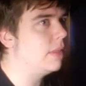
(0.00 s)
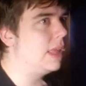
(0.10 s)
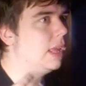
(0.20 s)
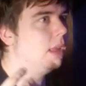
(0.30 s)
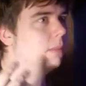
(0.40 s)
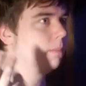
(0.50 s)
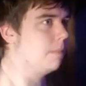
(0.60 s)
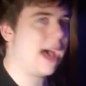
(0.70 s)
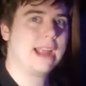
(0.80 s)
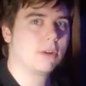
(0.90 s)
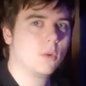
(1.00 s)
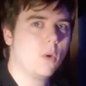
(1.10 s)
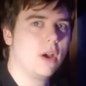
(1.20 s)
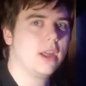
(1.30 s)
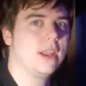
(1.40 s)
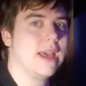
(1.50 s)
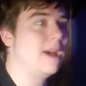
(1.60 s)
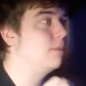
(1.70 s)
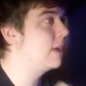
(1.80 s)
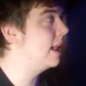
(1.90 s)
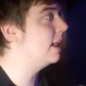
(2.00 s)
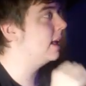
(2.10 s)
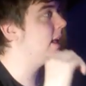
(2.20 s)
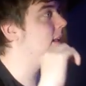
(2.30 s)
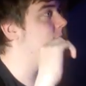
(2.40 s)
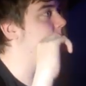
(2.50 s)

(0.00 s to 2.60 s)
the pirate one of getting